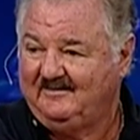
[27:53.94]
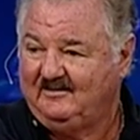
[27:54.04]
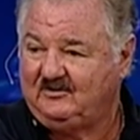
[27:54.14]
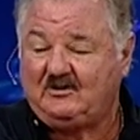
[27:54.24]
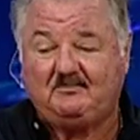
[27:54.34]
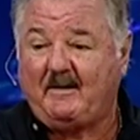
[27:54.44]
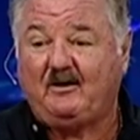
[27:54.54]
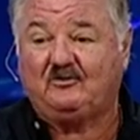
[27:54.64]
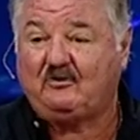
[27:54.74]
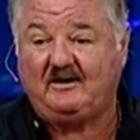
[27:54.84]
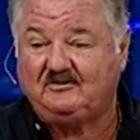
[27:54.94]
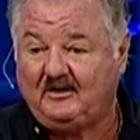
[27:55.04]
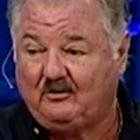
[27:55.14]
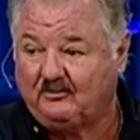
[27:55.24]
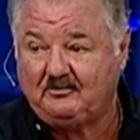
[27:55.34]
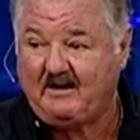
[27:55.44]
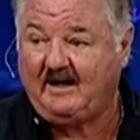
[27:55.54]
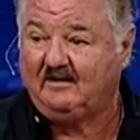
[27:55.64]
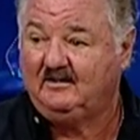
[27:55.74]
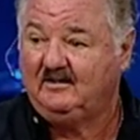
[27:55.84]
You see, it's by God's grace that He called you
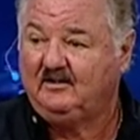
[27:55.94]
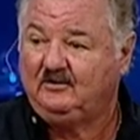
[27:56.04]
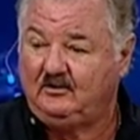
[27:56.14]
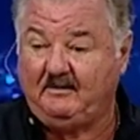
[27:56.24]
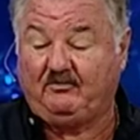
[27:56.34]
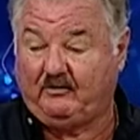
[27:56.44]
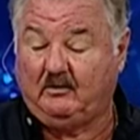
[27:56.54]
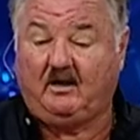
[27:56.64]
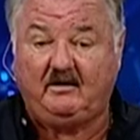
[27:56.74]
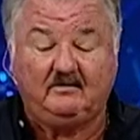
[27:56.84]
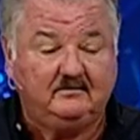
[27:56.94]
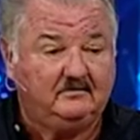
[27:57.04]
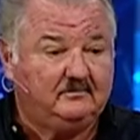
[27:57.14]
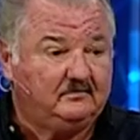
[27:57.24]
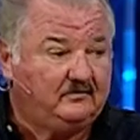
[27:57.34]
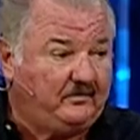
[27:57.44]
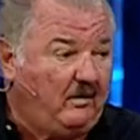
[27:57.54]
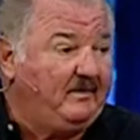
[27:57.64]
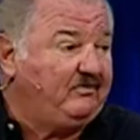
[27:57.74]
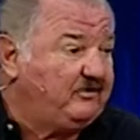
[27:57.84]
back. You've been through a lot. We've
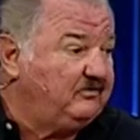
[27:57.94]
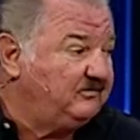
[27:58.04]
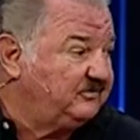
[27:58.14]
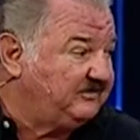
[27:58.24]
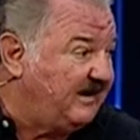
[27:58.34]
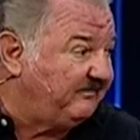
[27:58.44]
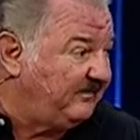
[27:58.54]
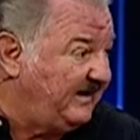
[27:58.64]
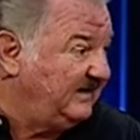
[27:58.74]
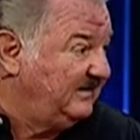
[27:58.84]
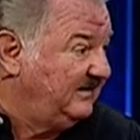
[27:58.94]
all been through stuff, right?